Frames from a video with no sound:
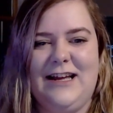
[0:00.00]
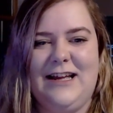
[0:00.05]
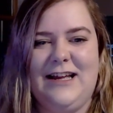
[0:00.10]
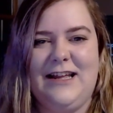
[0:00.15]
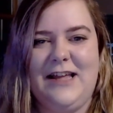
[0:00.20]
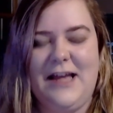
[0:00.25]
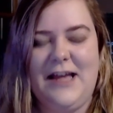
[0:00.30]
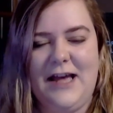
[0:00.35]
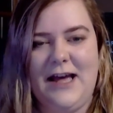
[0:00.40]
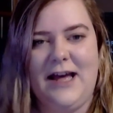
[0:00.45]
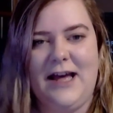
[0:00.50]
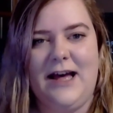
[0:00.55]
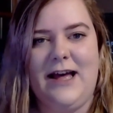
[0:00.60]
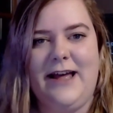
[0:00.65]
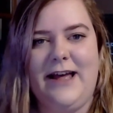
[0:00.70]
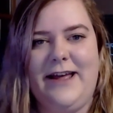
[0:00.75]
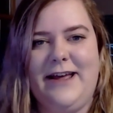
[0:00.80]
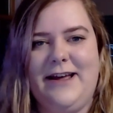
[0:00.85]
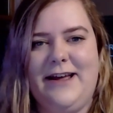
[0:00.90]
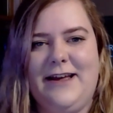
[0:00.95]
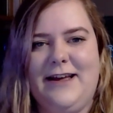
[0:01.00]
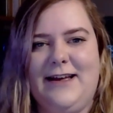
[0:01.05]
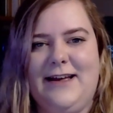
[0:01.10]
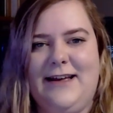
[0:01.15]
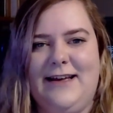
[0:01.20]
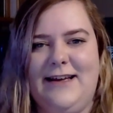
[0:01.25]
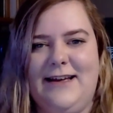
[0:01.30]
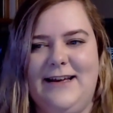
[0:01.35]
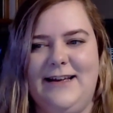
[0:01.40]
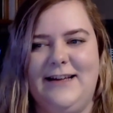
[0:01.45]
yeah, I
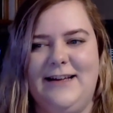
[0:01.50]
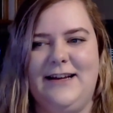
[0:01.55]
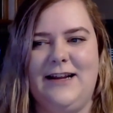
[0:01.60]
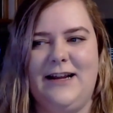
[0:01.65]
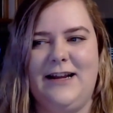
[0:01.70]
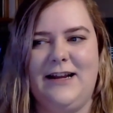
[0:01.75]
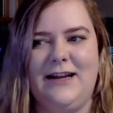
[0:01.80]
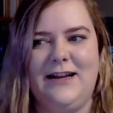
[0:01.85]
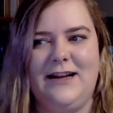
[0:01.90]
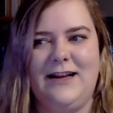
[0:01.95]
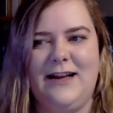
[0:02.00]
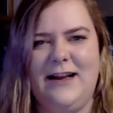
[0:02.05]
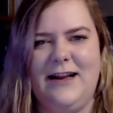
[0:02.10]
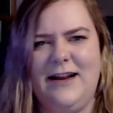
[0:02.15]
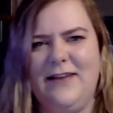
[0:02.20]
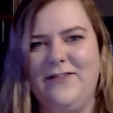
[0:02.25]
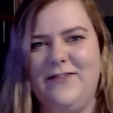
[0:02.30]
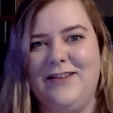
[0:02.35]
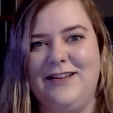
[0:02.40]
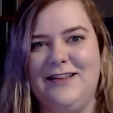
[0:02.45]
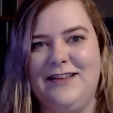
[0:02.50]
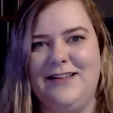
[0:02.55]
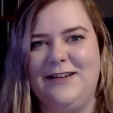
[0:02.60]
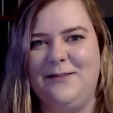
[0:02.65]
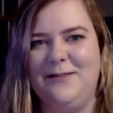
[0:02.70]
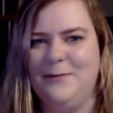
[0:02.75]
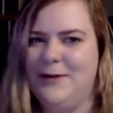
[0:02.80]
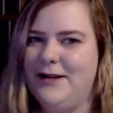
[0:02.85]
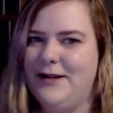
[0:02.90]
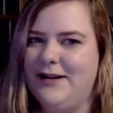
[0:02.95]
kind of have a little
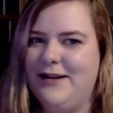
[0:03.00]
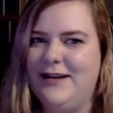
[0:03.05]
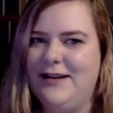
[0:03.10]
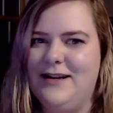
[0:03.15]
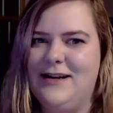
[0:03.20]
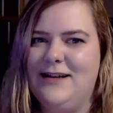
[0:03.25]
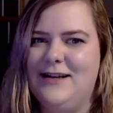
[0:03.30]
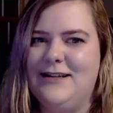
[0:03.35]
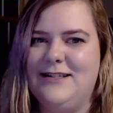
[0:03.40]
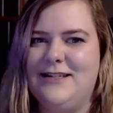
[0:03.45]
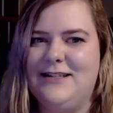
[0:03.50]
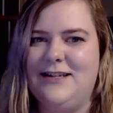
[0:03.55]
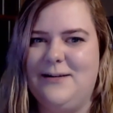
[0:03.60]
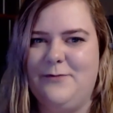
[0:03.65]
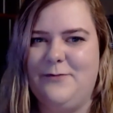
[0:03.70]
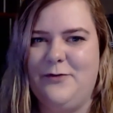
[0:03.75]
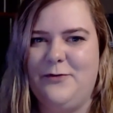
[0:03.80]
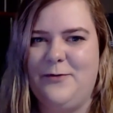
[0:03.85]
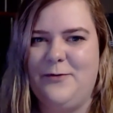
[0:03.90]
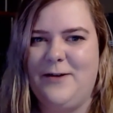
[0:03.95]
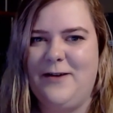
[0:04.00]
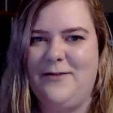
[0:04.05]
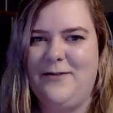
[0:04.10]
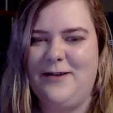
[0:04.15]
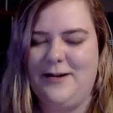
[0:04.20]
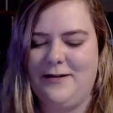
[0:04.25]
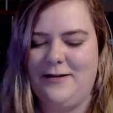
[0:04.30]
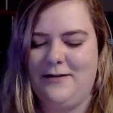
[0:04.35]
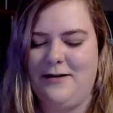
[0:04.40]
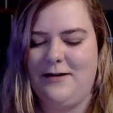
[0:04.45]
bit set up of what I
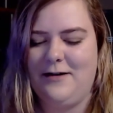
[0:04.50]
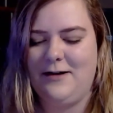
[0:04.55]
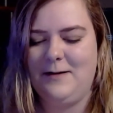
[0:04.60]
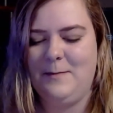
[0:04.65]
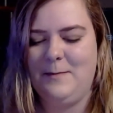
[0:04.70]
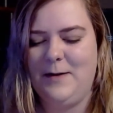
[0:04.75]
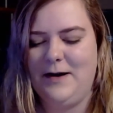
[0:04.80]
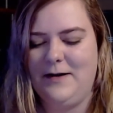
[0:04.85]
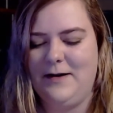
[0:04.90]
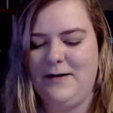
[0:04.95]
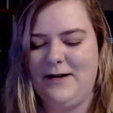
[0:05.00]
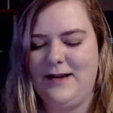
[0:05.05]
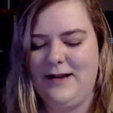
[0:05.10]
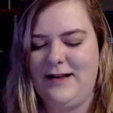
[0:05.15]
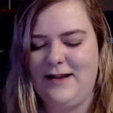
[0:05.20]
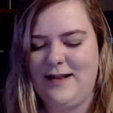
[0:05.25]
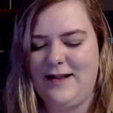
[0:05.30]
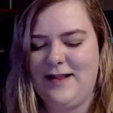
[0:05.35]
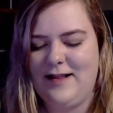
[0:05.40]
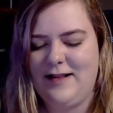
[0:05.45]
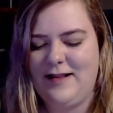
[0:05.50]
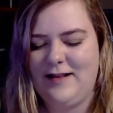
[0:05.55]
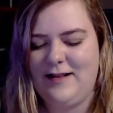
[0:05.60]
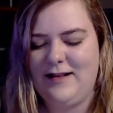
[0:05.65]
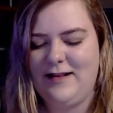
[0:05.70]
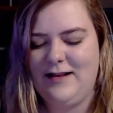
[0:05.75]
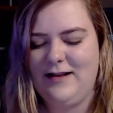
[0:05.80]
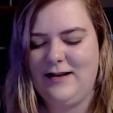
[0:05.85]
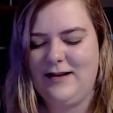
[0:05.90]
want to talk about. It's